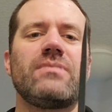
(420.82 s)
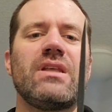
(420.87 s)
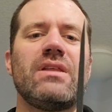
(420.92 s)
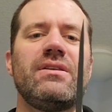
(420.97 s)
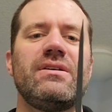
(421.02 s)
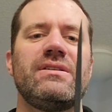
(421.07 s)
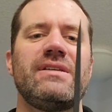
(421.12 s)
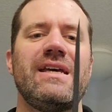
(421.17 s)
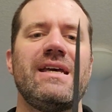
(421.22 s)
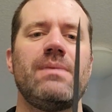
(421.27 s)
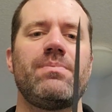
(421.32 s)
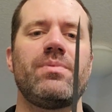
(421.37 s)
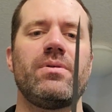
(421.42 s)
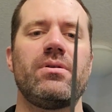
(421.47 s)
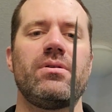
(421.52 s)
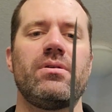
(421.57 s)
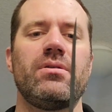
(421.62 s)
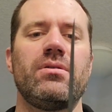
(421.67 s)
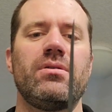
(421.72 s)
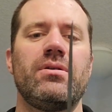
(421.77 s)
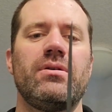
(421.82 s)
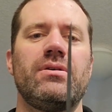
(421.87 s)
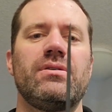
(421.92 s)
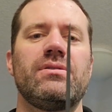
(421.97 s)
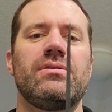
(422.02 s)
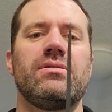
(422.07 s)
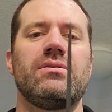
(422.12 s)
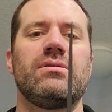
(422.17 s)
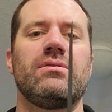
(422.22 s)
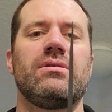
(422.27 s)
The taper,
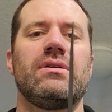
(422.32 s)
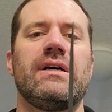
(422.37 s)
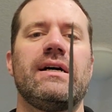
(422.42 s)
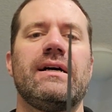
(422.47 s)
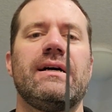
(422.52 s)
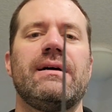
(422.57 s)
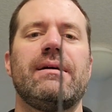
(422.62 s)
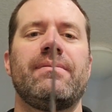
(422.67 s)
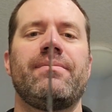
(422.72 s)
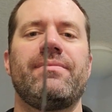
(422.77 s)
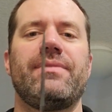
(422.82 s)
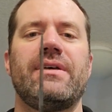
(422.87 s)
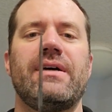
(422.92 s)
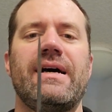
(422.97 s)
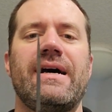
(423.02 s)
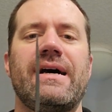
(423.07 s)
the